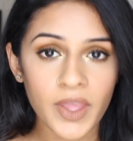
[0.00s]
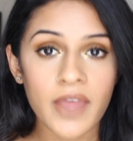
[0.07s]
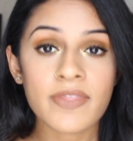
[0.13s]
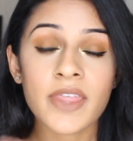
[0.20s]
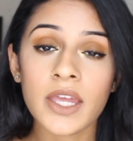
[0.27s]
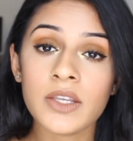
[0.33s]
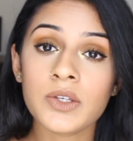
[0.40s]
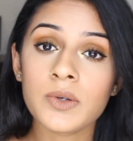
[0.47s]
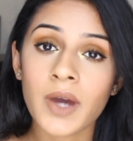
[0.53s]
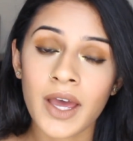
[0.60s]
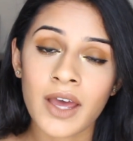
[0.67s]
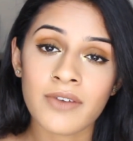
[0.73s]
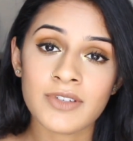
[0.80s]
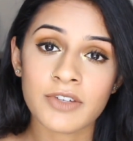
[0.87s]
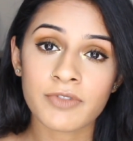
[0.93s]
And then you
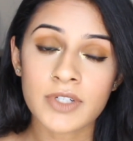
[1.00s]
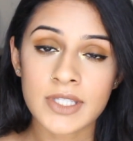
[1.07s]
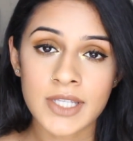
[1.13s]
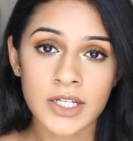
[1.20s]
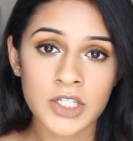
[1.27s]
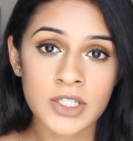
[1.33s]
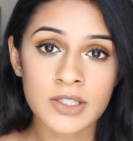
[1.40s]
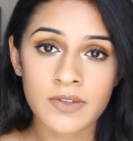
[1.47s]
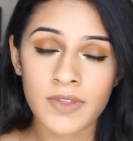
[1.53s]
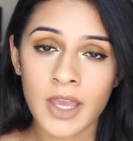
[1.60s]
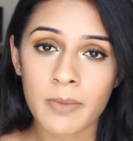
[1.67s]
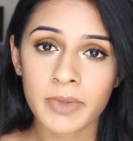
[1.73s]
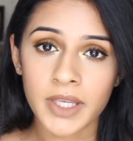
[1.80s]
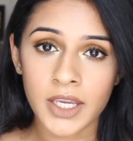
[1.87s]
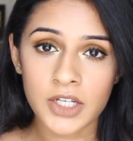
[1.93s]
have different sections of the
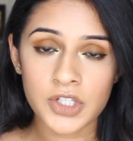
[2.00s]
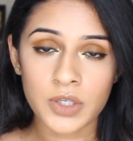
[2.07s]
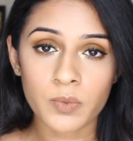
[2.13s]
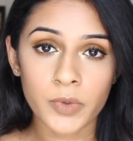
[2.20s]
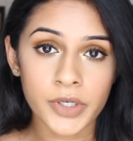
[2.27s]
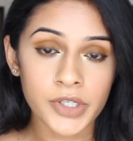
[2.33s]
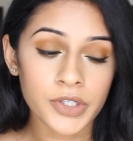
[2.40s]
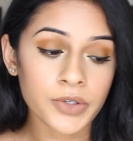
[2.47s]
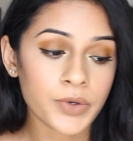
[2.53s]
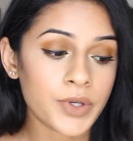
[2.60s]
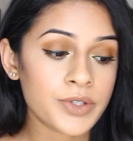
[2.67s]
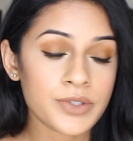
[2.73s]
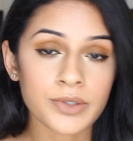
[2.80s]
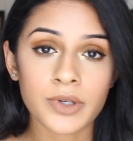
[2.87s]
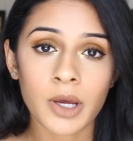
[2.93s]
application where you're
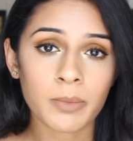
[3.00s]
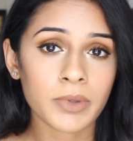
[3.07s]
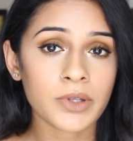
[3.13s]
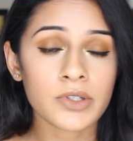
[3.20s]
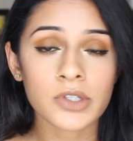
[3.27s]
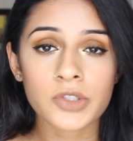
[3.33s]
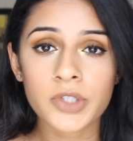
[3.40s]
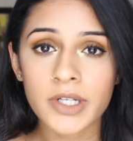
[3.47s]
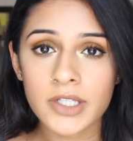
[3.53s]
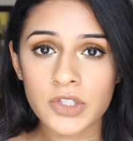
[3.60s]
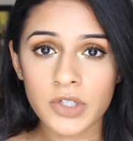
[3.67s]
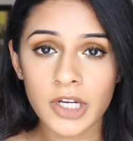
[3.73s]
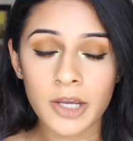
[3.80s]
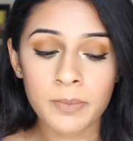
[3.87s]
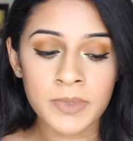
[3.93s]
going to upload your
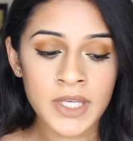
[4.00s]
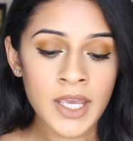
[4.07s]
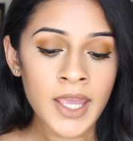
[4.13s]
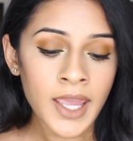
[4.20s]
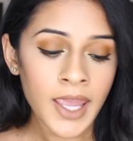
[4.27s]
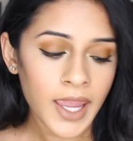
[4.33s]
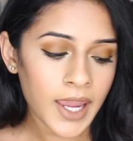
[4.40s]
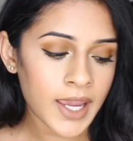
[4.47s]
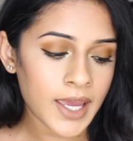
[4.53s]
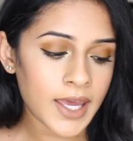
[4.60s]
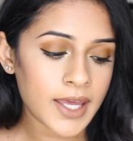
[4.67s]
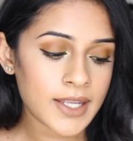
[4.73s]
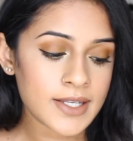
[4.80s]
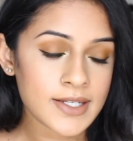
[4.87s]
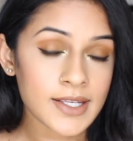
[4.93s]
transcript
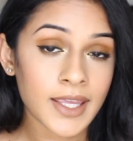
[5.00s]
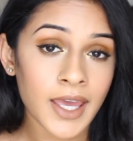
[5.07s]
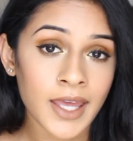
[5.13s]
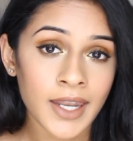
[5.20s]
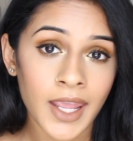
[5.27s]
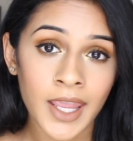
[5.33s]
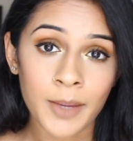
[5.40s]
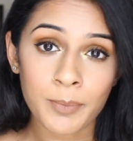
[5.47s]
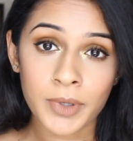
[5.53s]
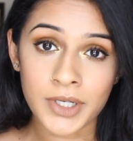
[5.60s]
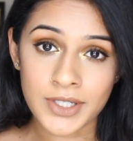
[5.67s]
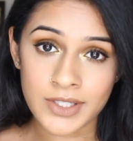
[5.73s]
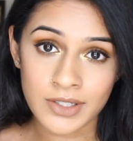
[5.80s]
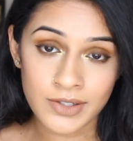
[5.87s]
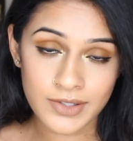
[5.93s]
and get a
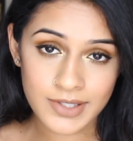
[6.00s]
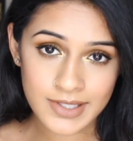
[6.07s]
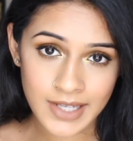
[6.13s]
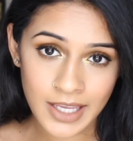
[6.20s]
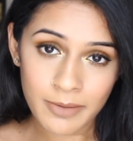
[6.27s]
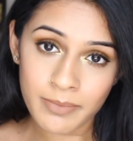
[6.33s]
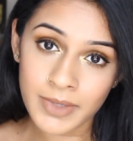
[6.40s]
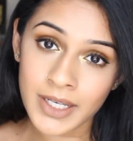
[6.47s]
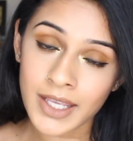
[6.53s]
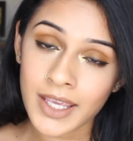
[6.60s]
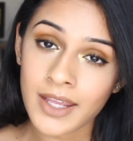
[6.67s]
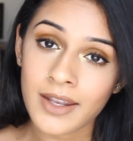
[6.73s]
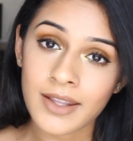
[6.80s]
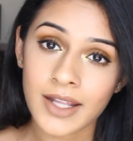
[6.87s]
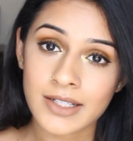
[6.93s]
personal statement
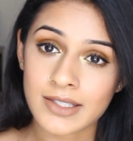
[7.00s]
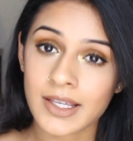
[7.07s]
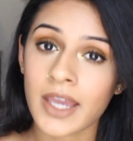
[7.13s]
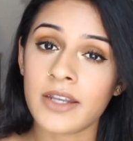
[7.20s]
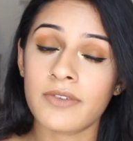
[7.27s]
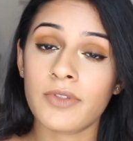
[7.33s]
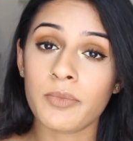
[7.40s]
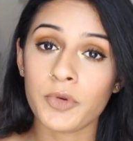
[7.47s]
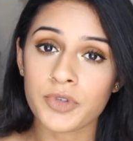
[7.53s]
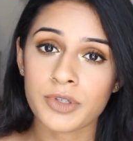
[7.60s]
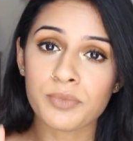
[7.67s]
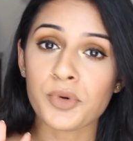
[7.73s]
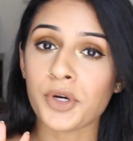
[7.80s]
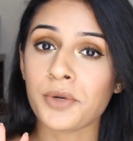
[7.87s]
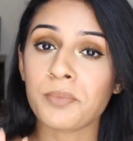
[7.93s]
in. That's kind of the most
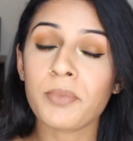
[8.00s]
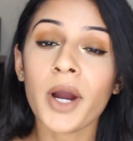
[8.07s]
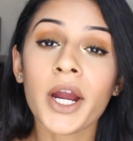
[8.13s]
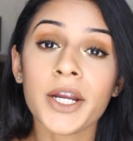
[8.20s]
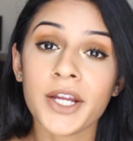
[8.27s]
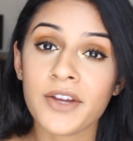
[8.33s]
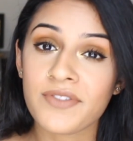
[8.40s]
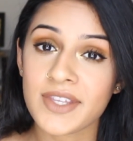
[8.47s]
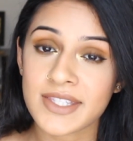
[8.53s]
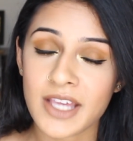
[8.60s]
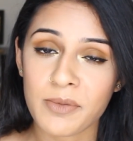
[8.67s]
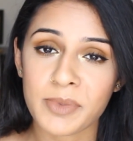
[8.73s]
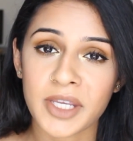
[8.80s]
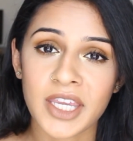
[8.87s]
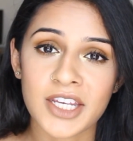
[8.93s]
important part of this
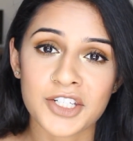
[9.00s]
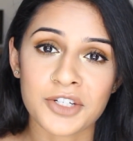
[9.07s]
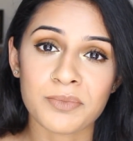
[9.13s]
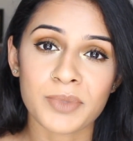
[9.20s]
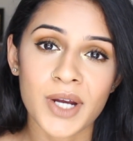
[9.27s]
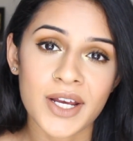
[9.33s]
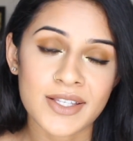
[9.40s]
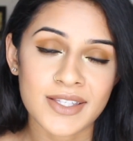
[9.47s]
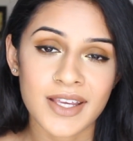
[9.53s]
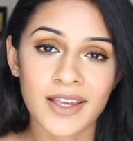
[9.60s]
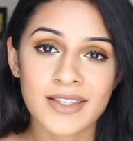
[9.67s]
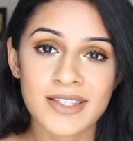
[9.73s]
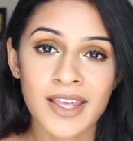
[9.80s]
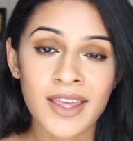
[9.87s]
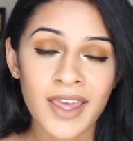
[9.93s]
application
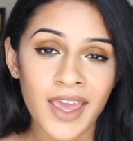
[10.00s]
process.